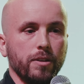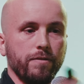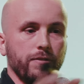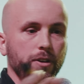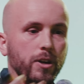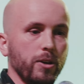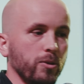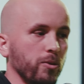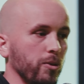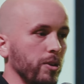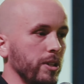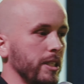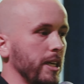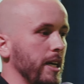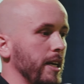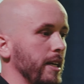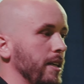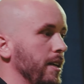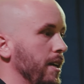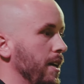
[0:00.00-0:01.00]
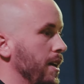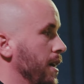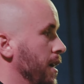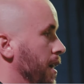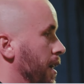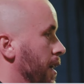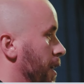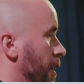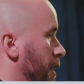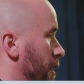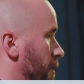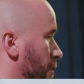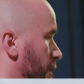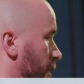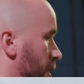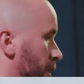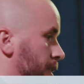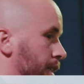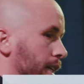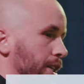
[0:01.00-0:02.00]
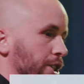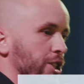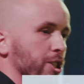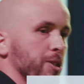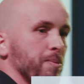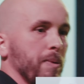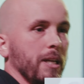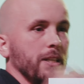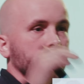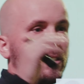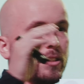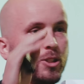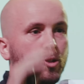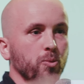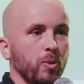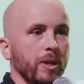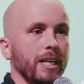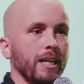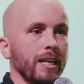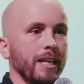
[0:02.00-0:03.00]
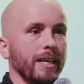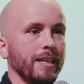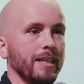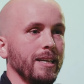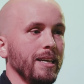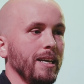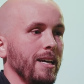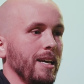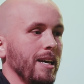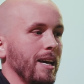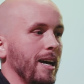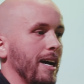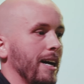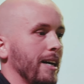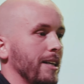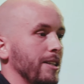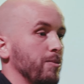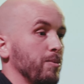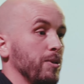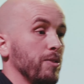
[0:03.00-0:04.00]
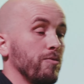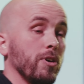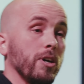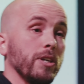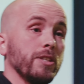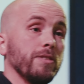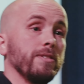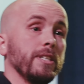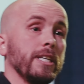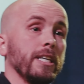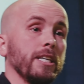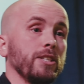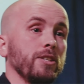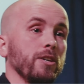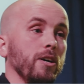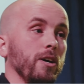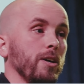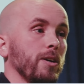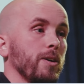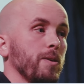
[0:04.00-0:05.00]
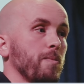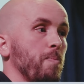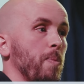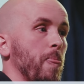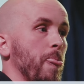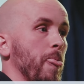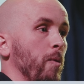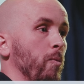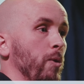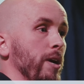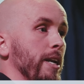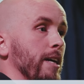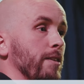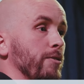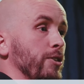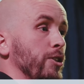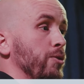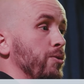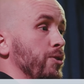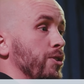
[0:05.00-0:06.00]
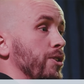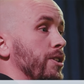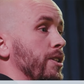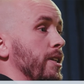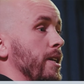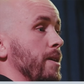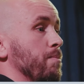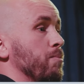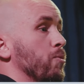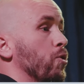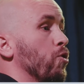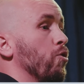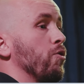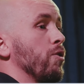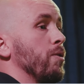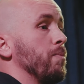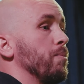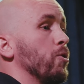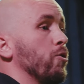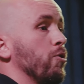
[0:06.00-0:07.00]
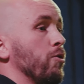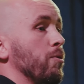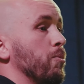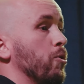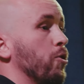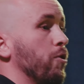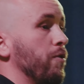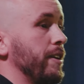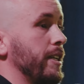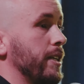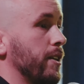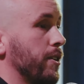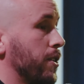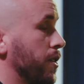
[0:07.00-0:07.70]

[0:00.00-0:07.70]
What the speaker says: a phone all the day, our attention spans are dwindling, and with the rise of TikTok, we're now used to seeing more and more and more video